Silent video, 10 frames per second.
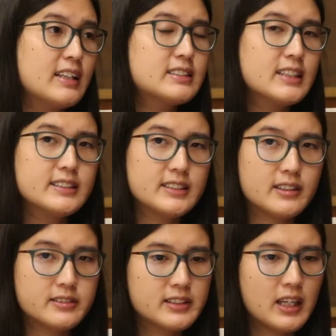And that's easy
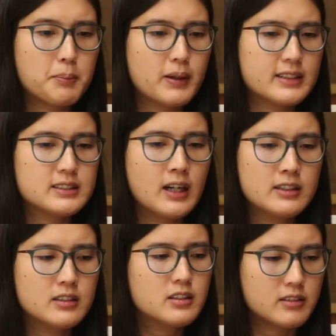to say, but it's
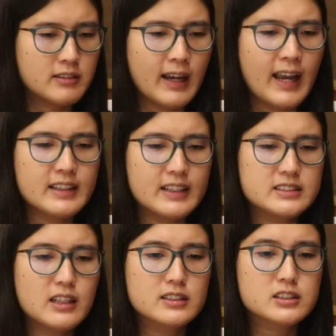hard to do, and
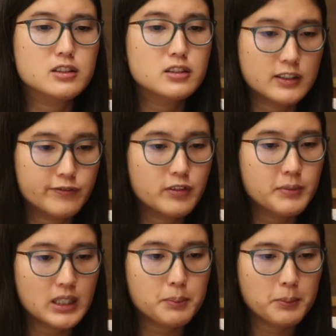it's not a solution for
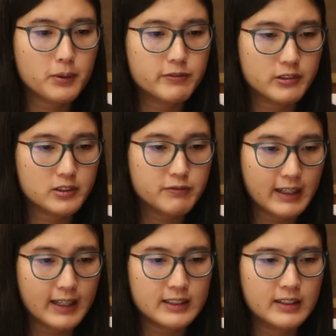many people
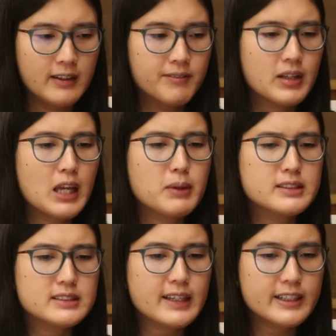worldwide. I
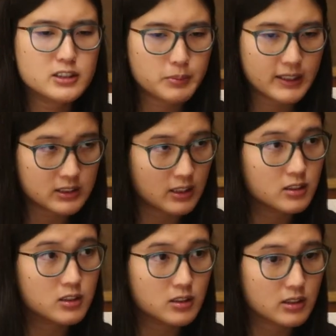mentioned Azerbaijan
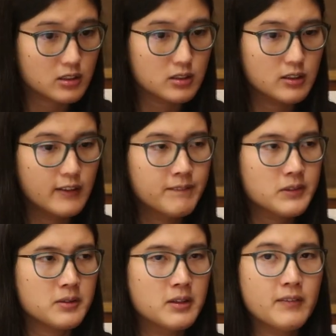earlier,
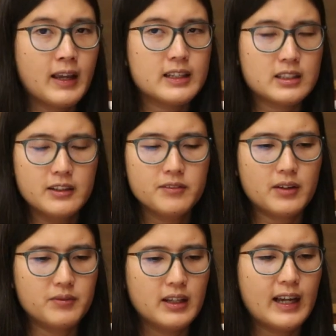and
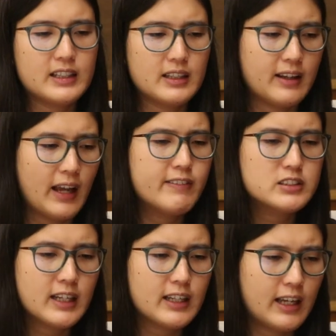and I
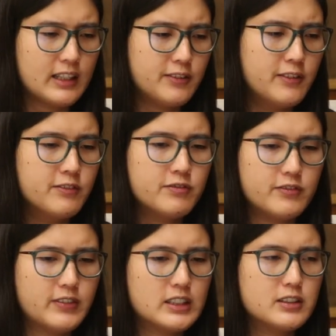was and
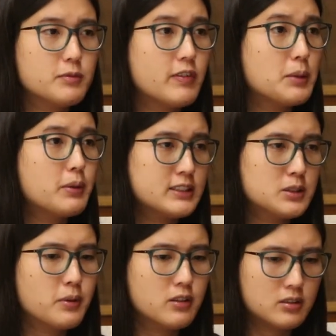when the, when the press
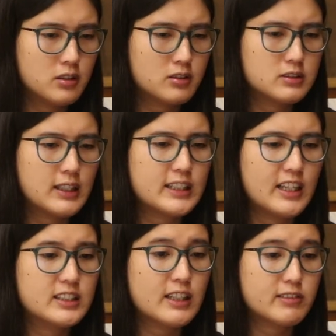spoke to the
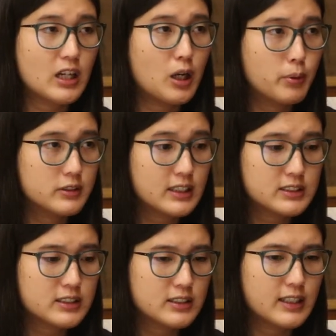Azeri
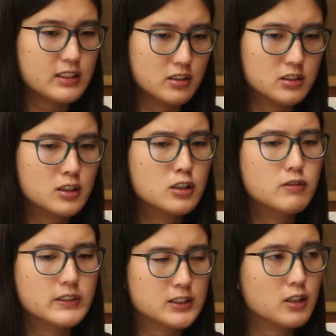opposition leaders who
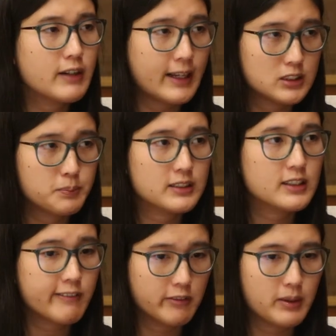was harassed by the
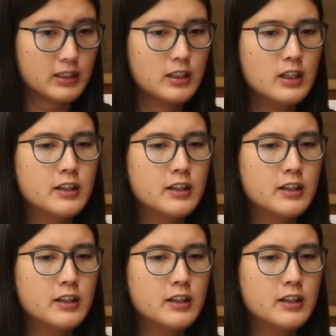government